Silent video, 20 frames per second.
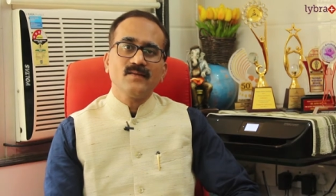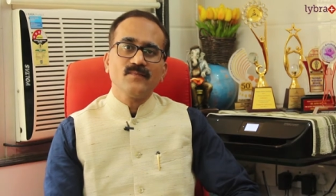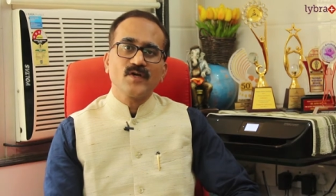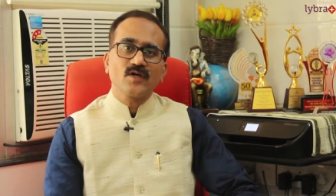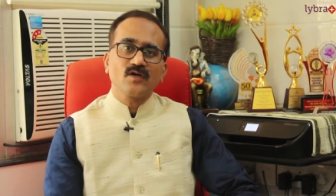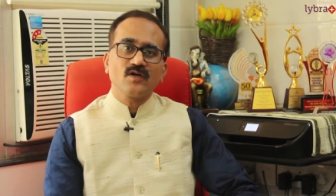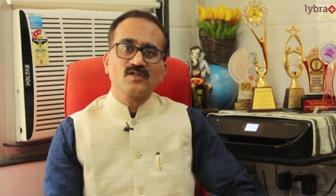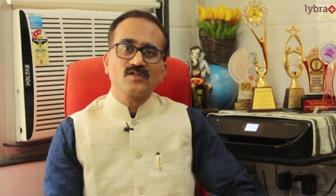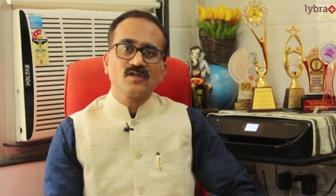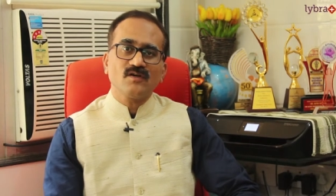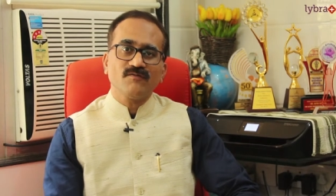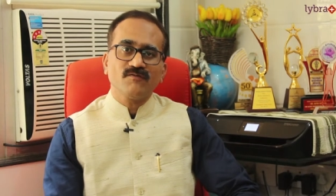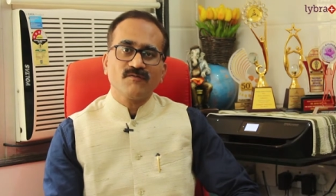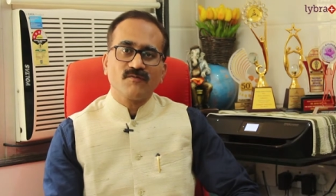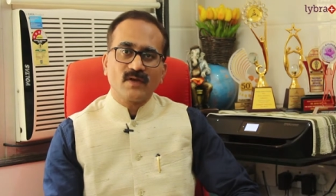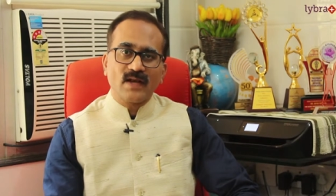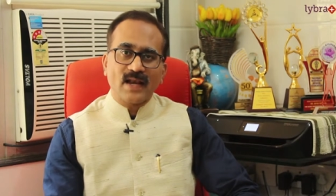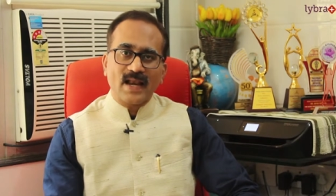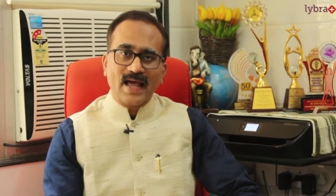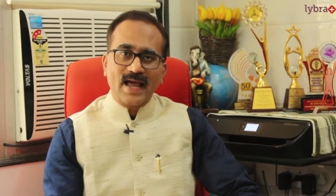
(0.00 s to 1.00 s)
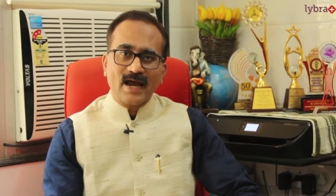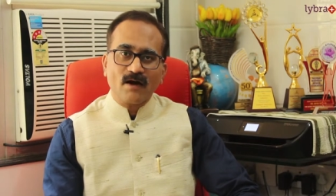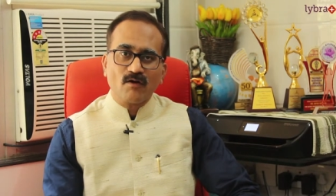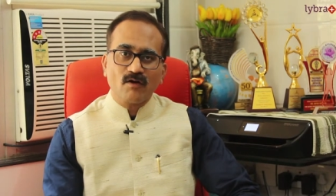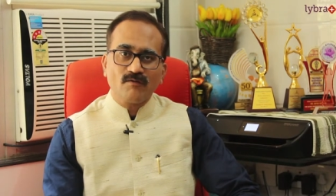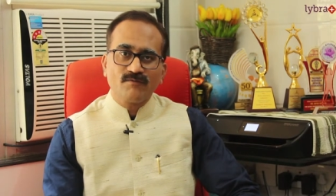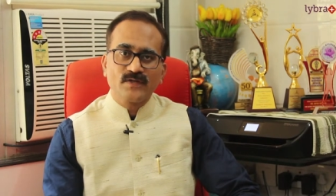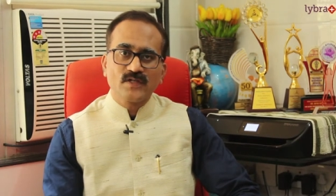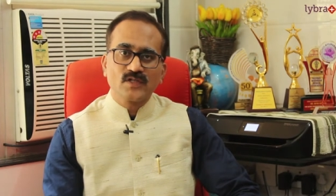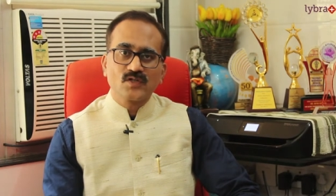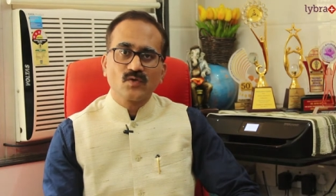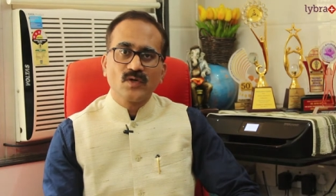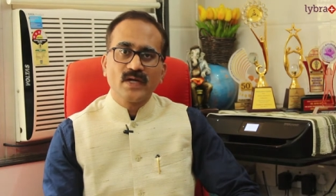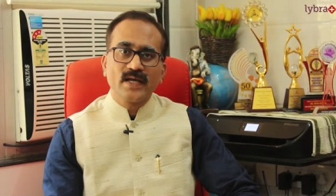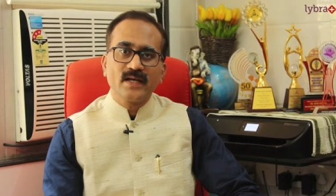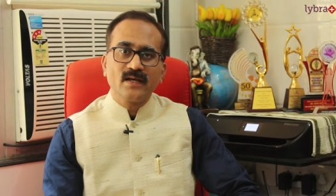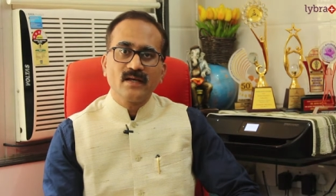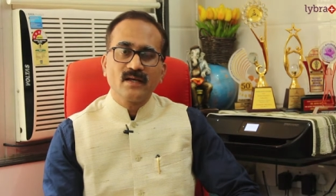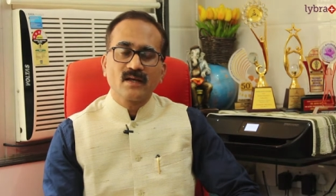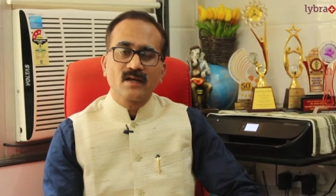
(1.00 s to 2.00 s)
because of lack of
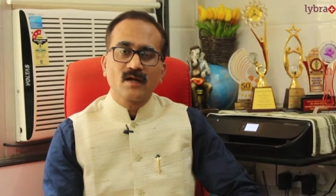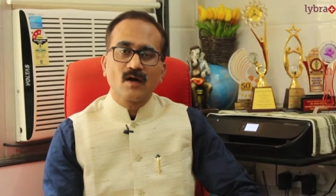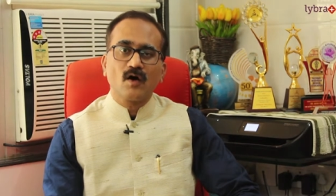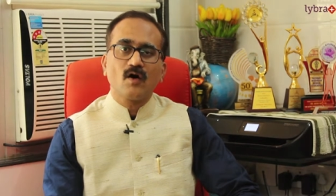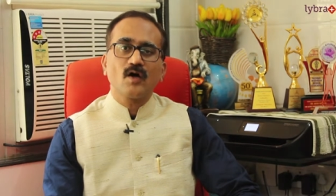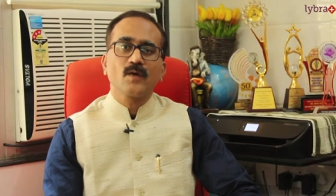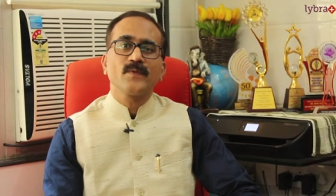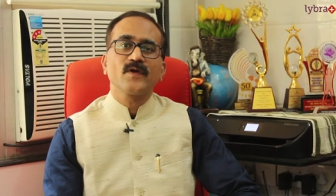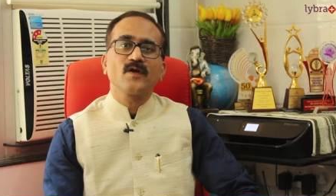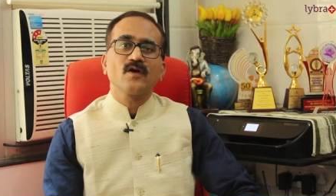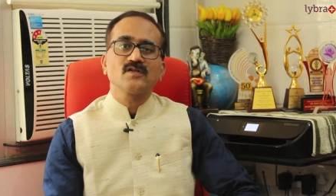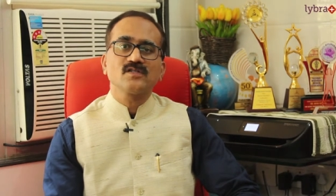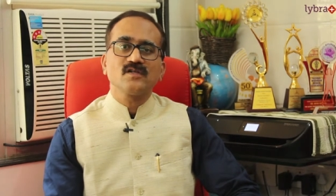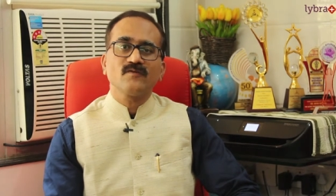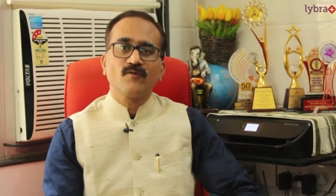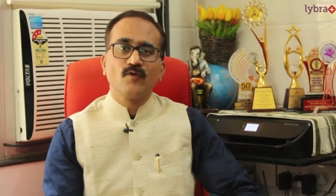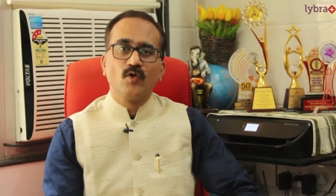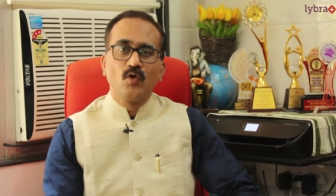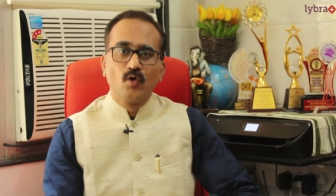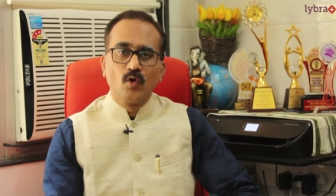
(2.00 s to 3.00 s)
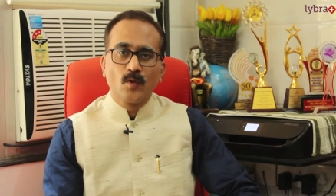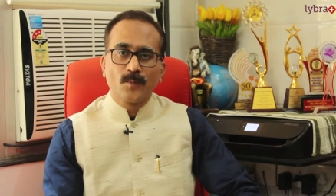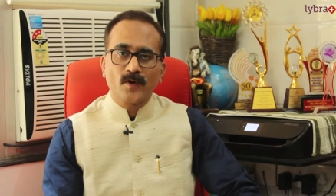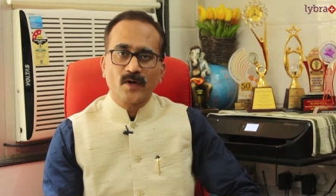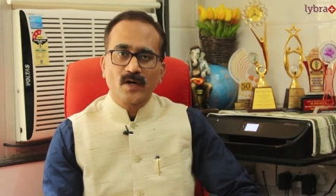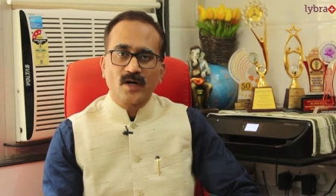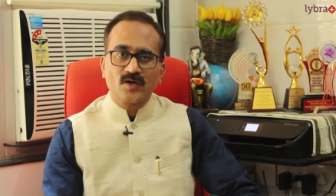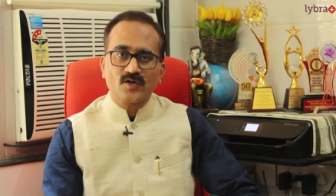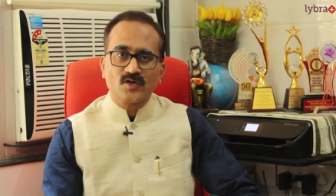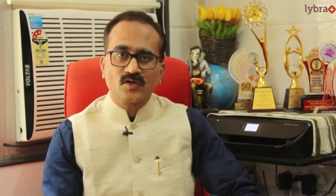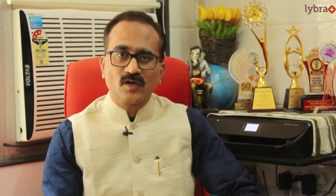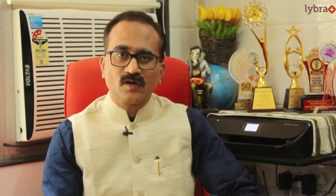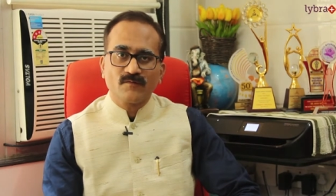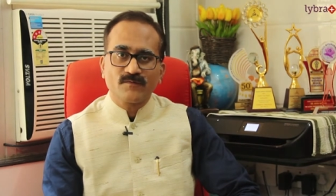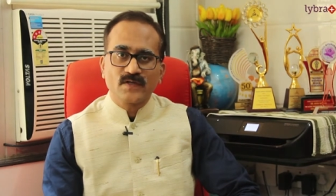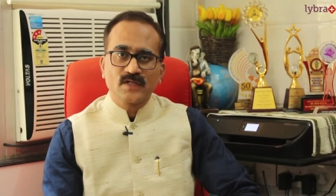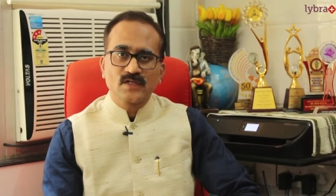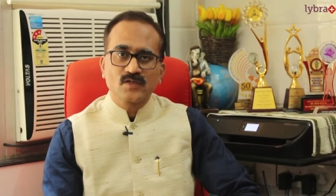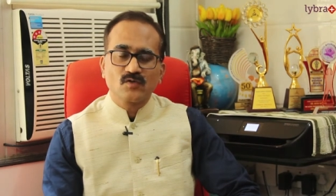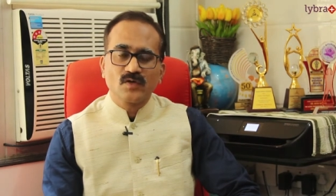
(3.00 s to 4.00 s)
insulin or because of low production
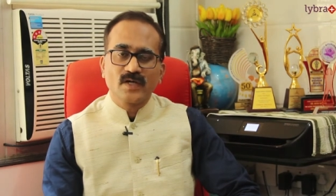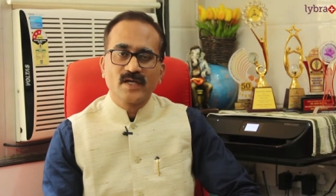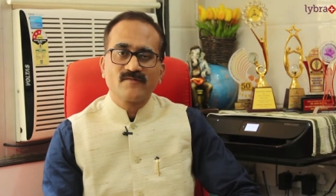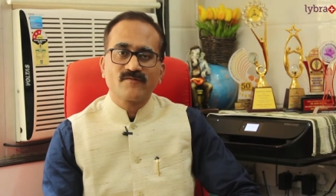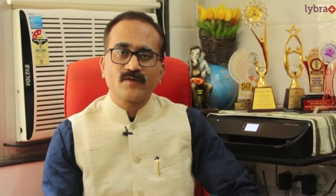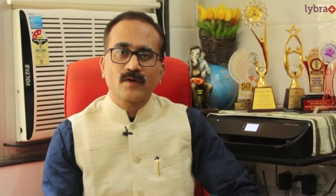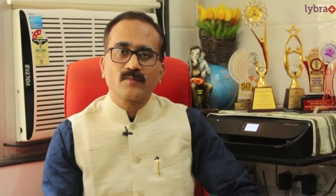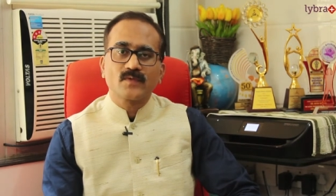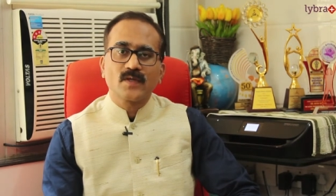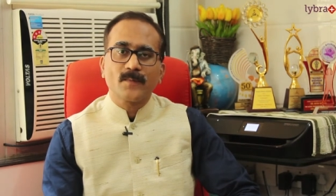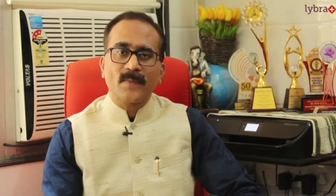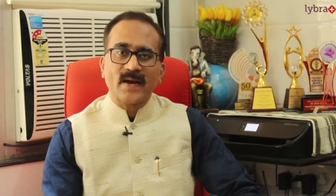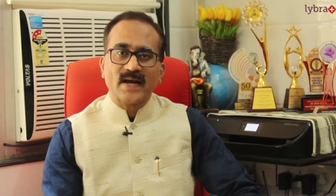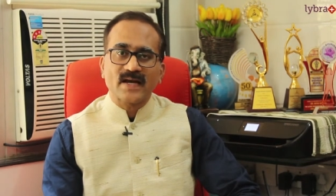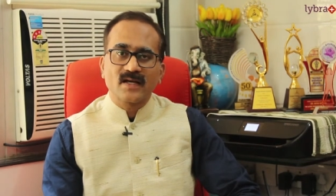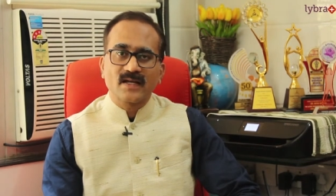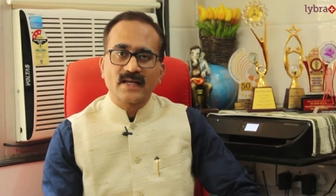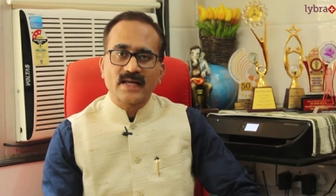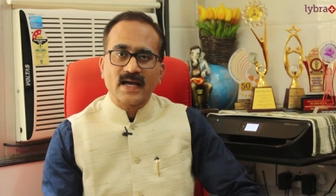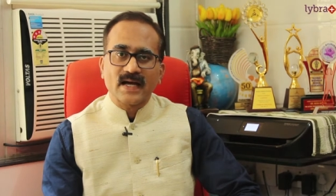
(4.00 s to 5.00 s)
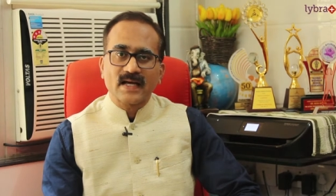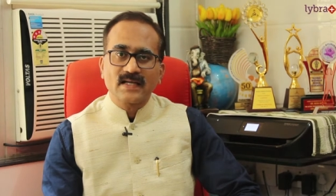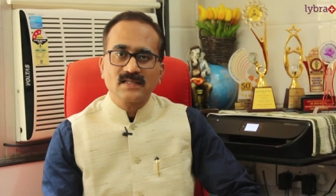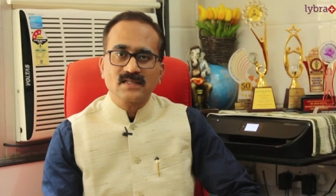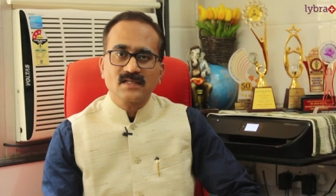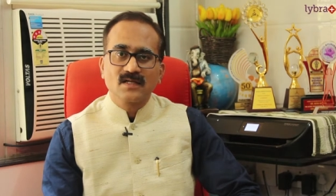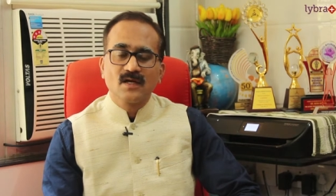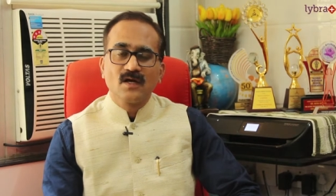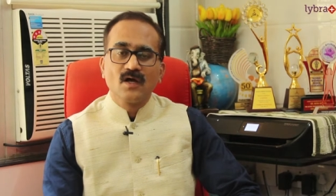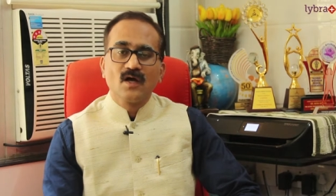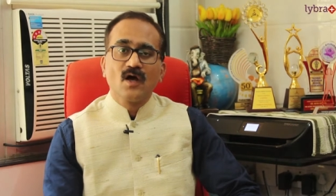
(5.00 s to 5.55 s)
of insulin from the pancreas